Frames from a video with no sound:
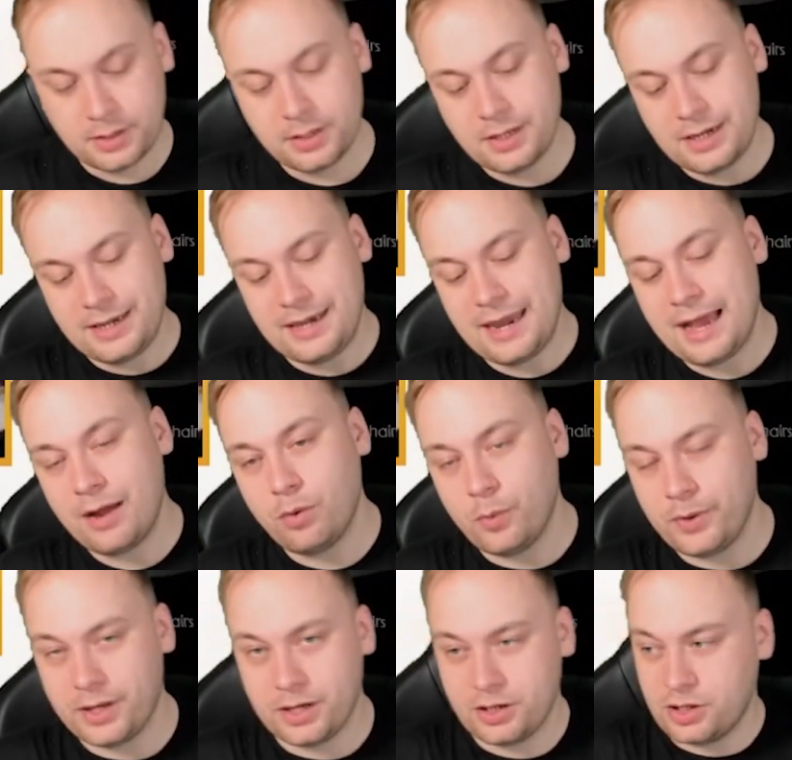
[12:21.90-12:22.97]
Now what we're
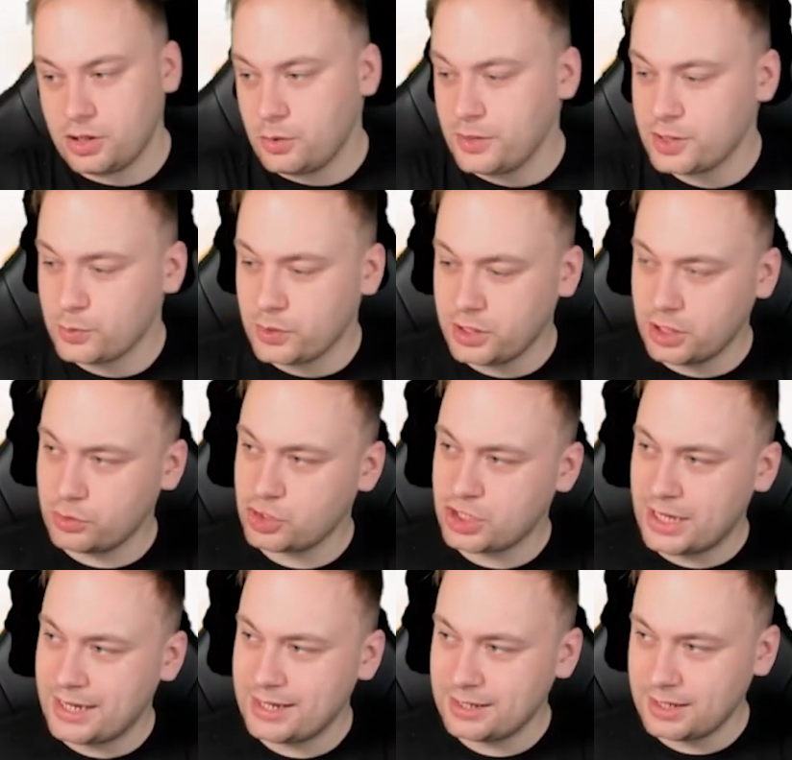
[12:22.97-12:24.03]
going to do is we're going to go
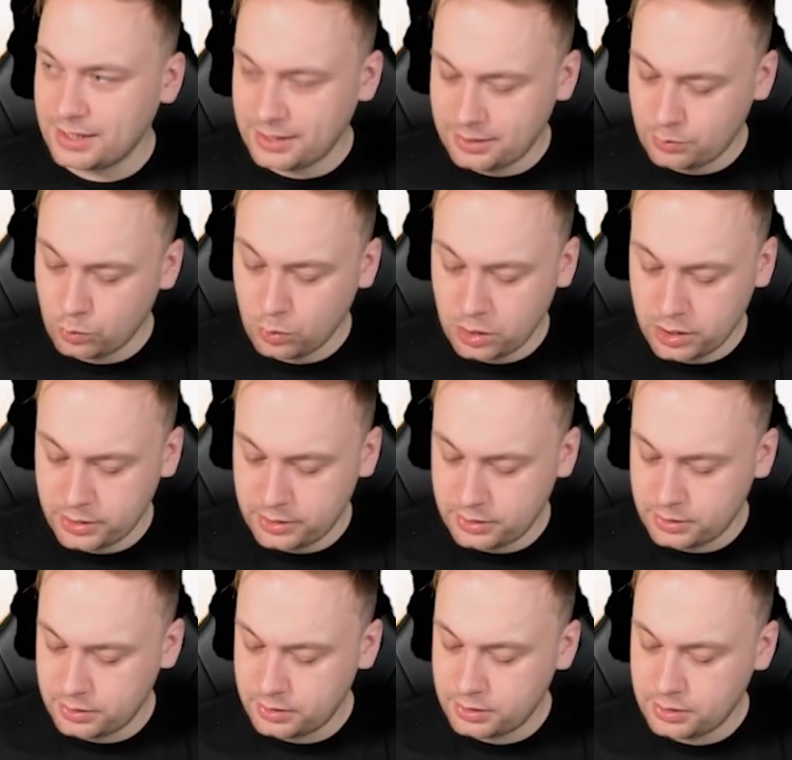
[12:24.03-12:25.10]
chain link 1
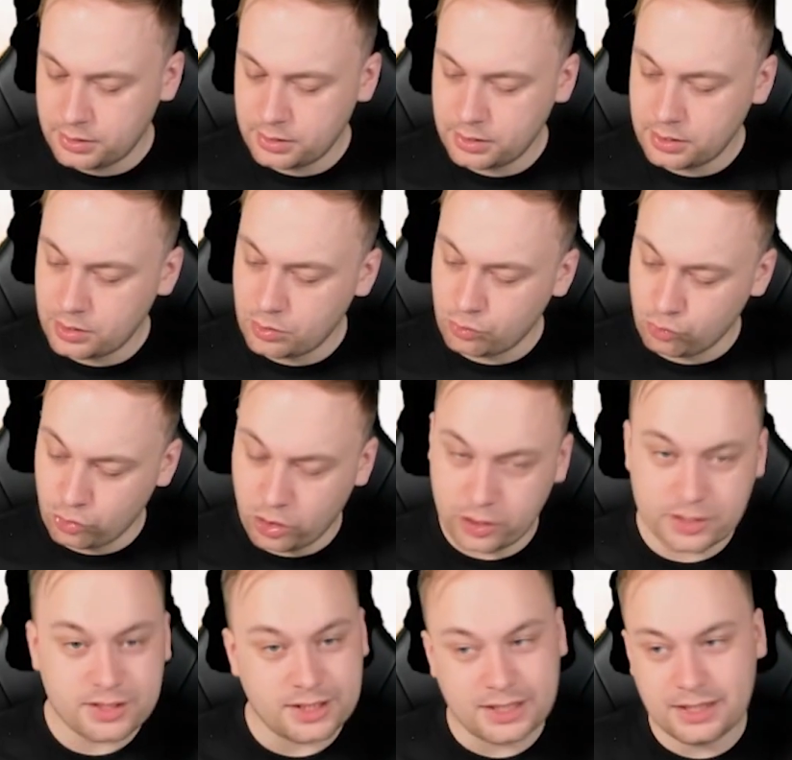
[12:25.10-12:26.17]

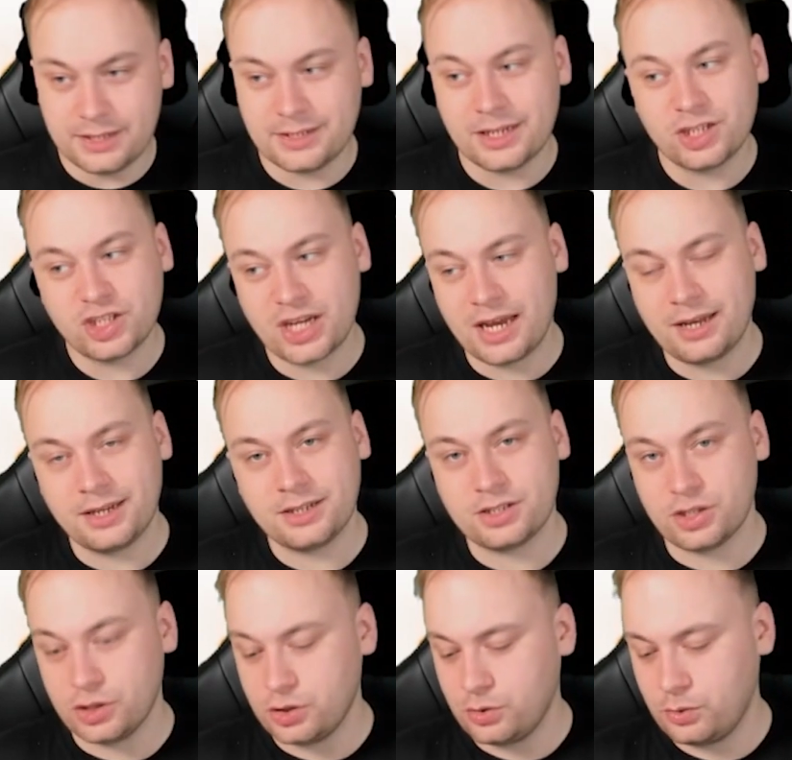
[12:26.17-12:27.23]
Roxy's and chain link
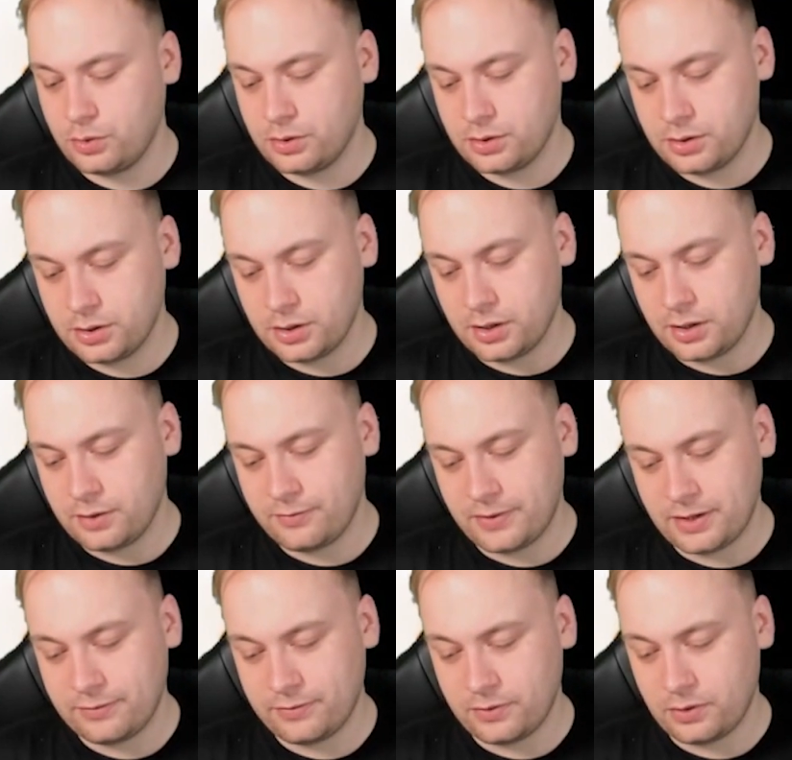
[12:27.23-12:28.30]
2
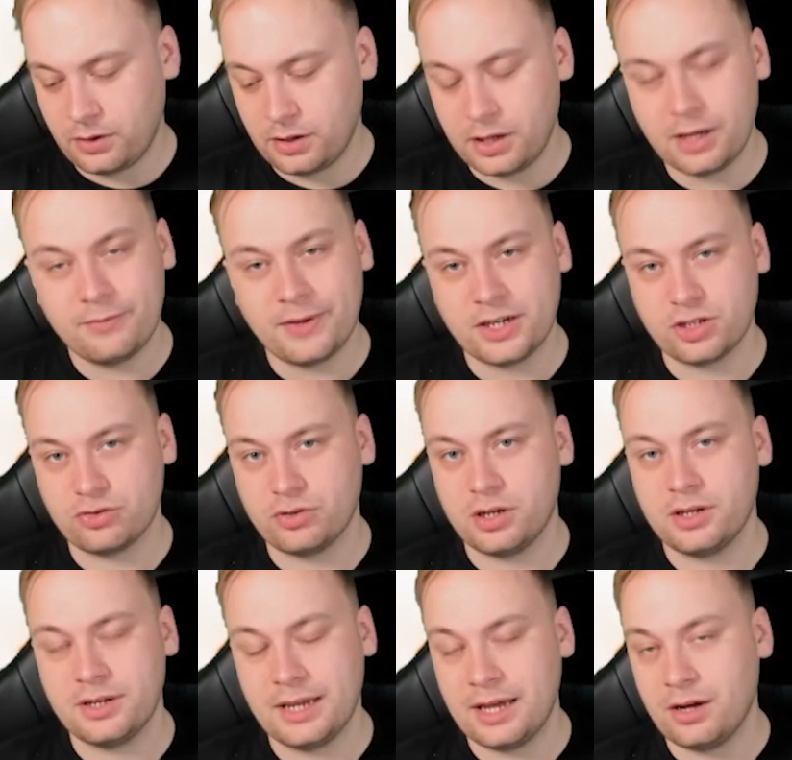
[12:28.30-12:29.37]
Fateful Adventurer.
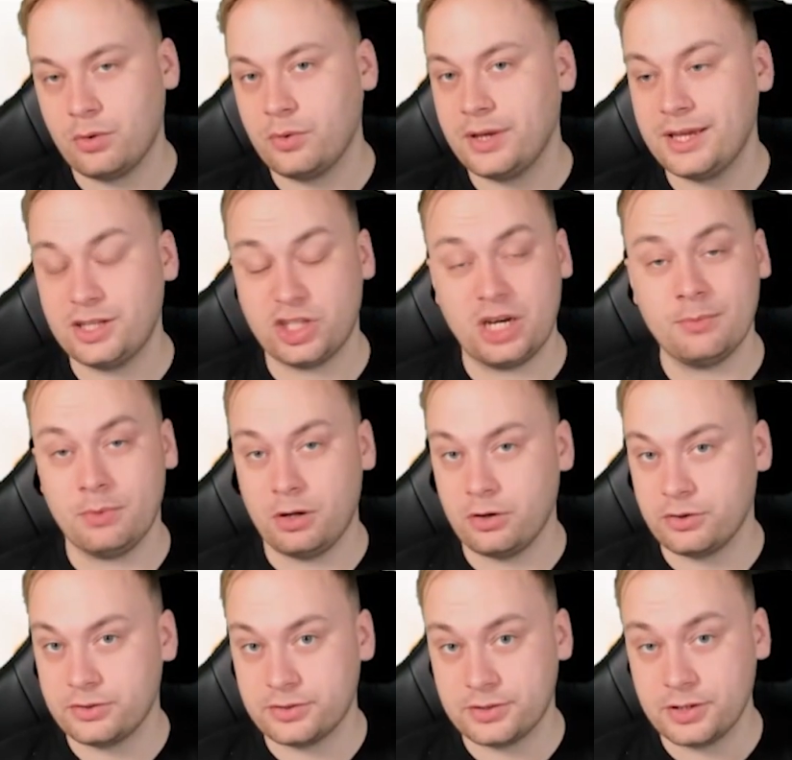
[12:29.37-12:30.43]
Now it chain
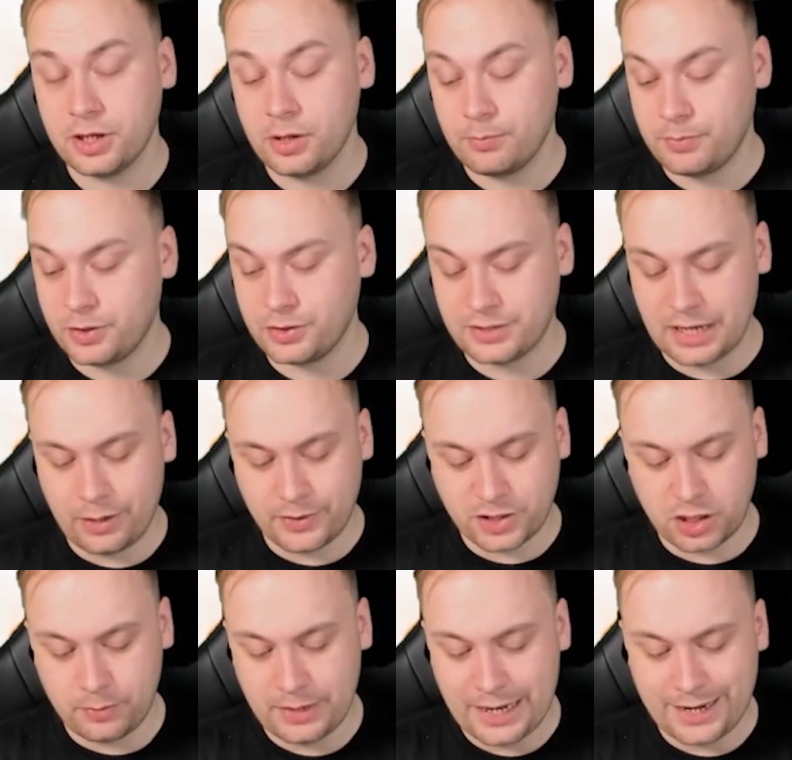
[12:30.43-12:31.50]
blocks because now it's going
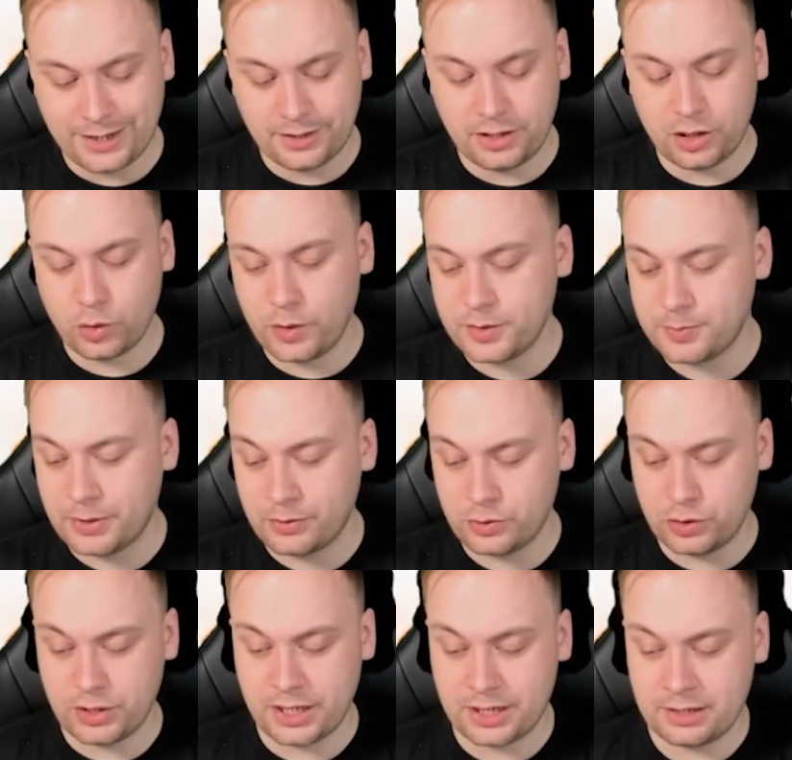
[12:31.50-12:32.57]
to be adding the equip spell to your
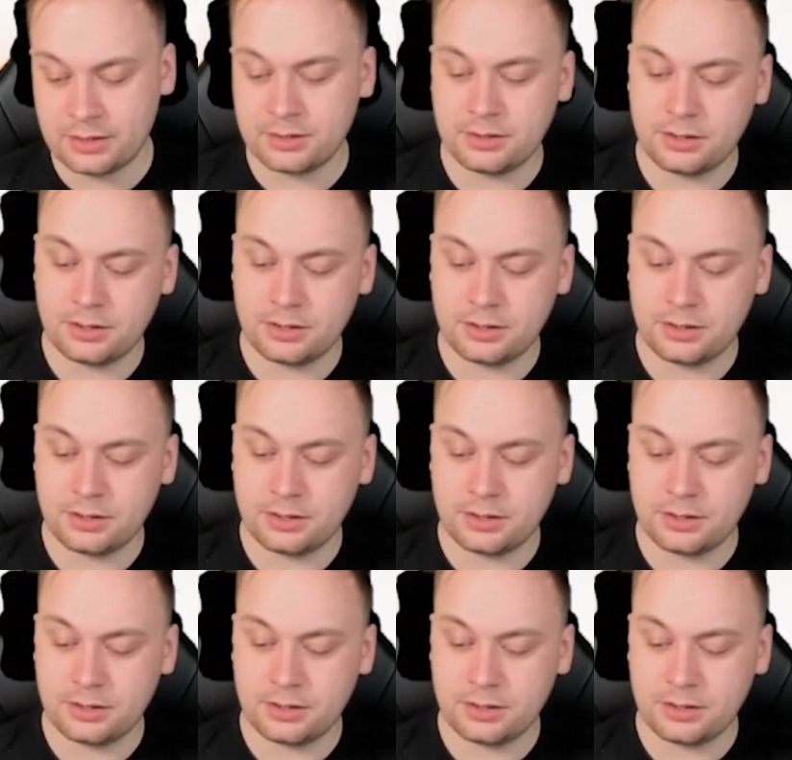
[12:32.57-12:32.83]
hand.